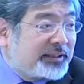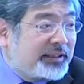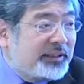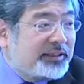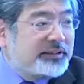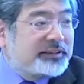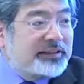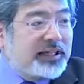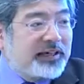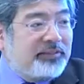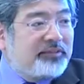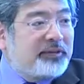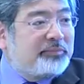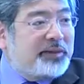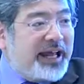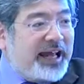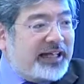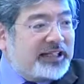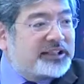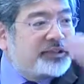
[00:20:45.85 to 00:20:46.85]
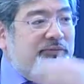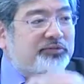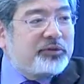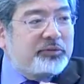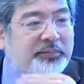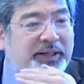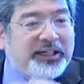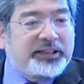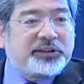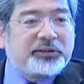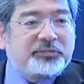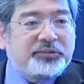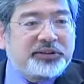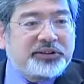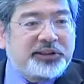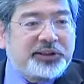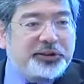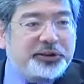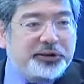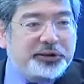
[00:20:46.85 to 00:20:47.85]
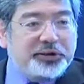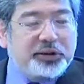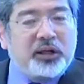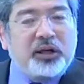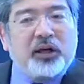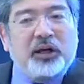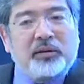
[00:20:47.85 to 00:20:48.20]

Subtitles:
that is kind of a backstop for basic procedures.